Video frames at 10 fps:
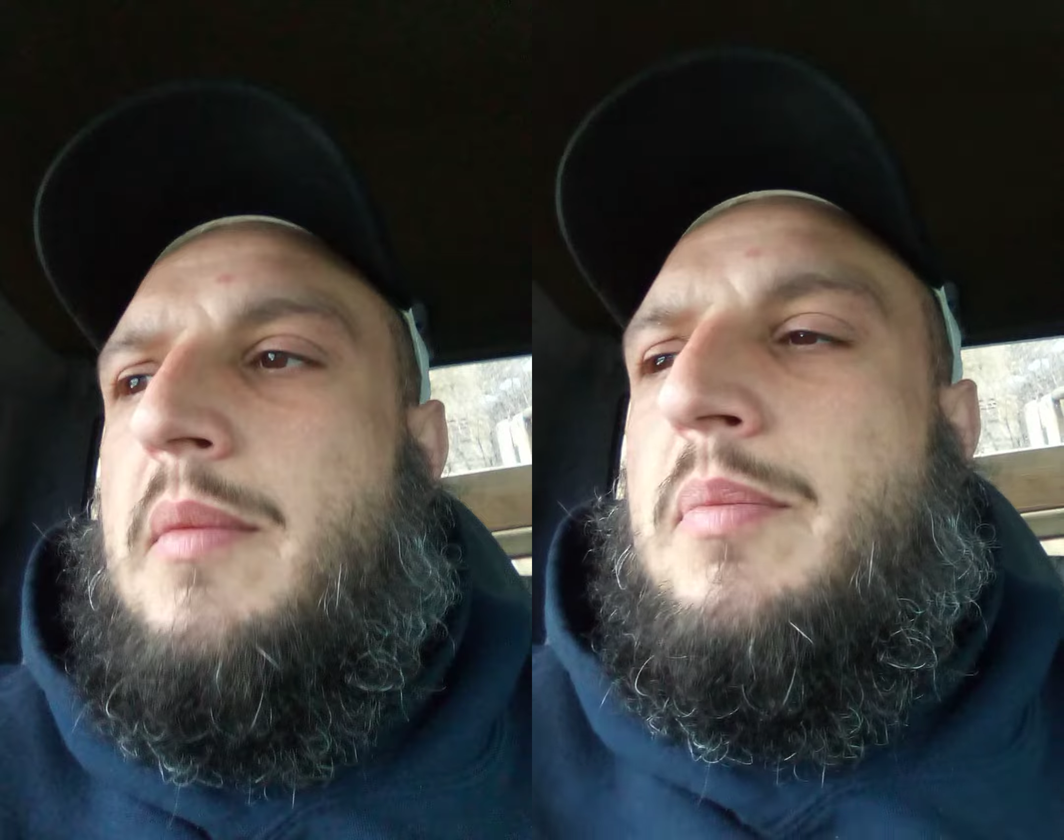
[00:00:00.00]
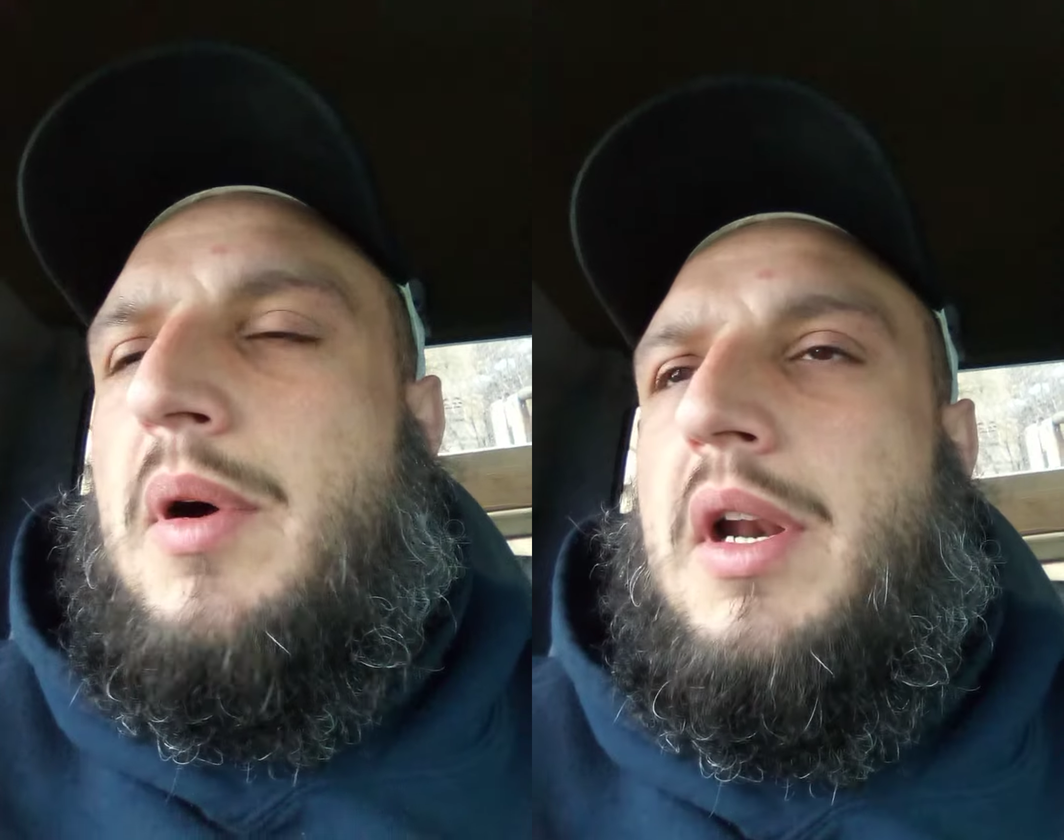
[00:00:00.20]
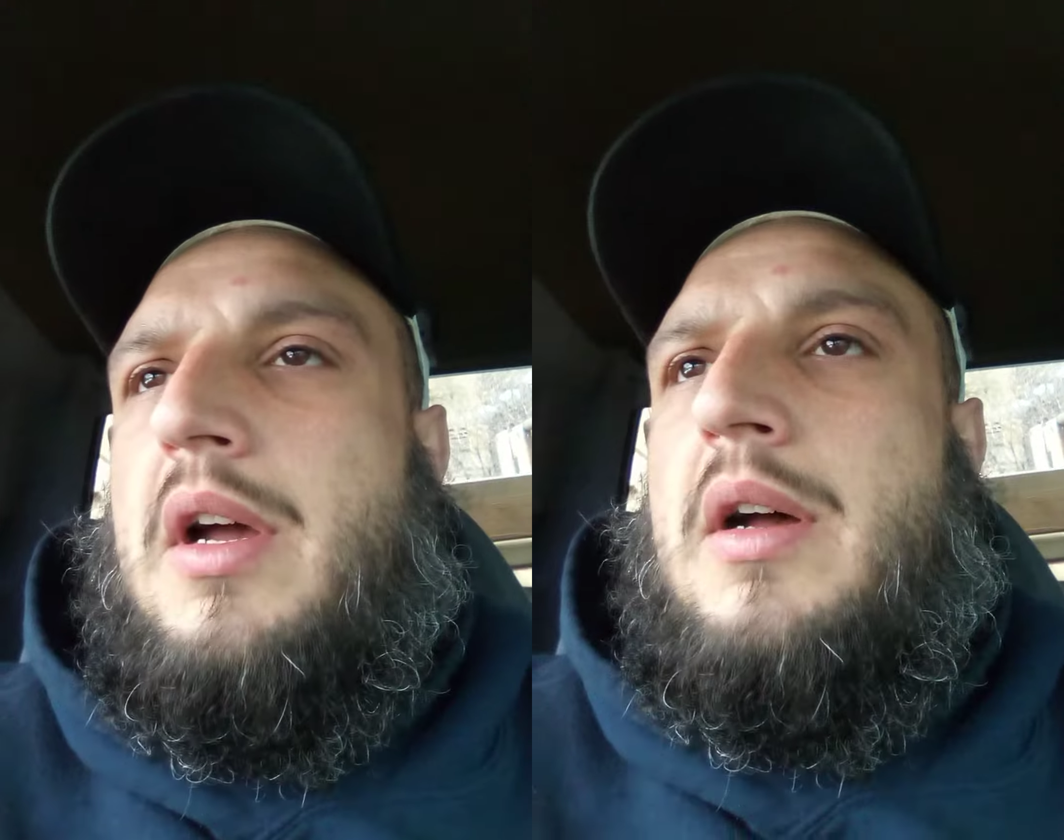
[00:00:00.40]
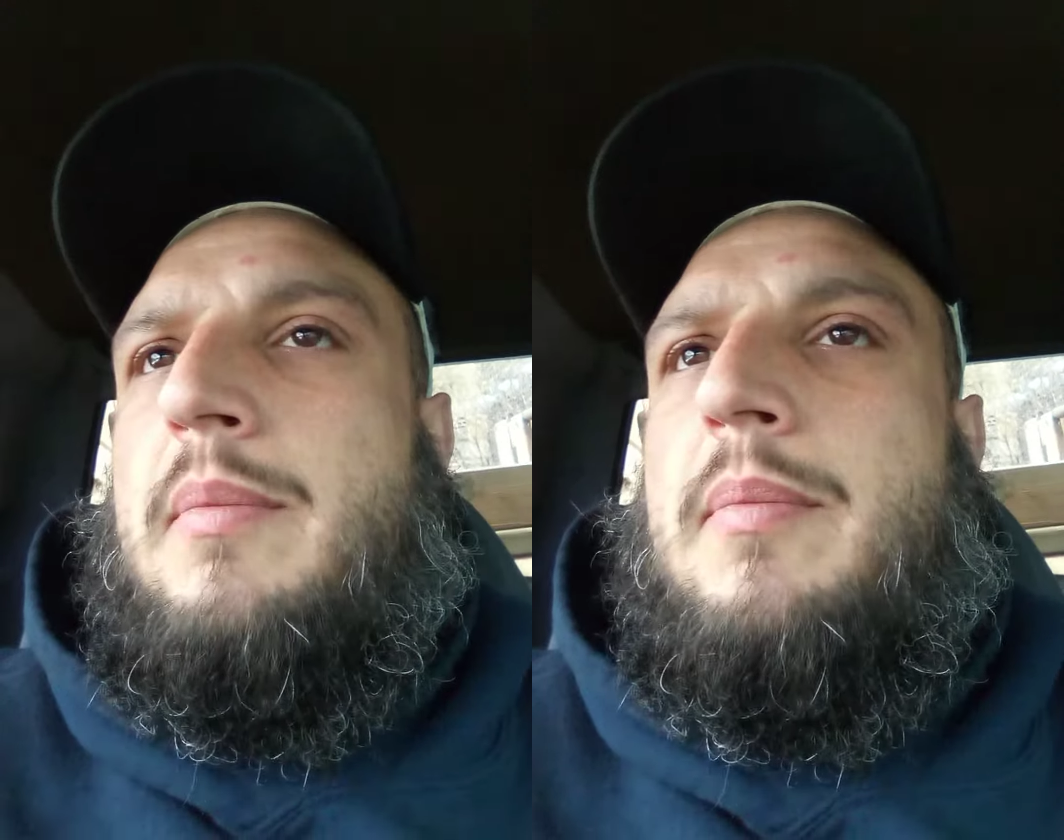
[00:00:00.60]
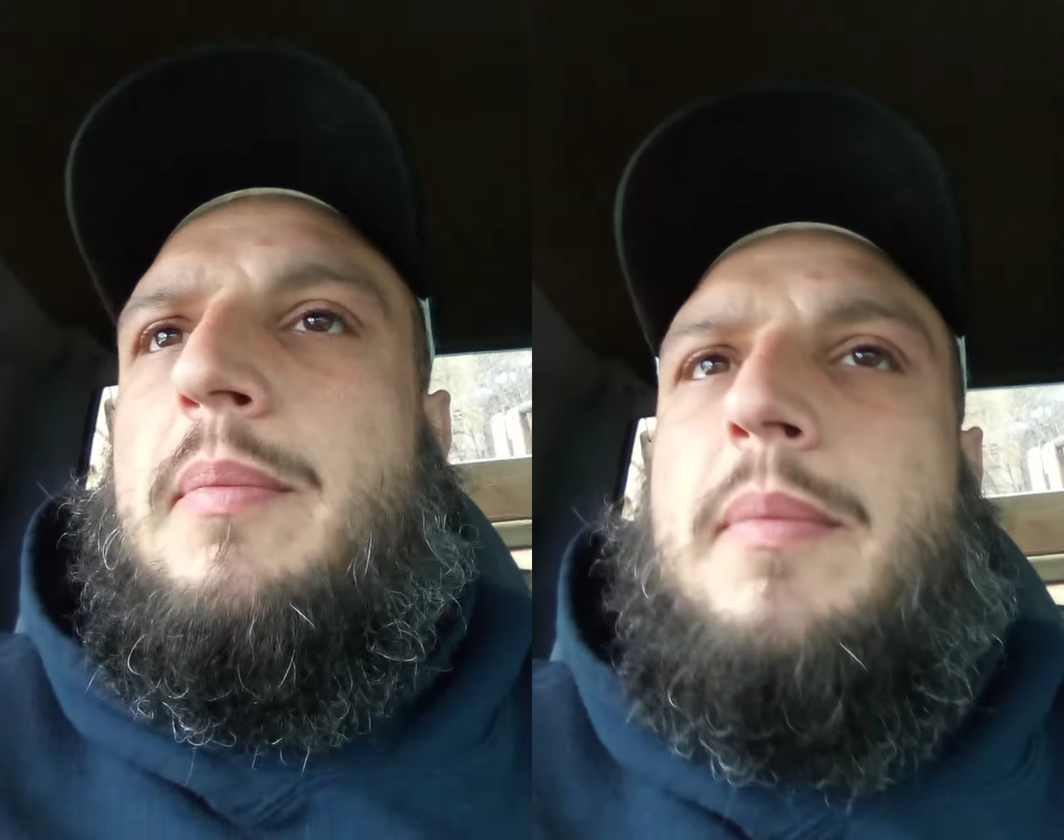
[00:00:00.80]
But um,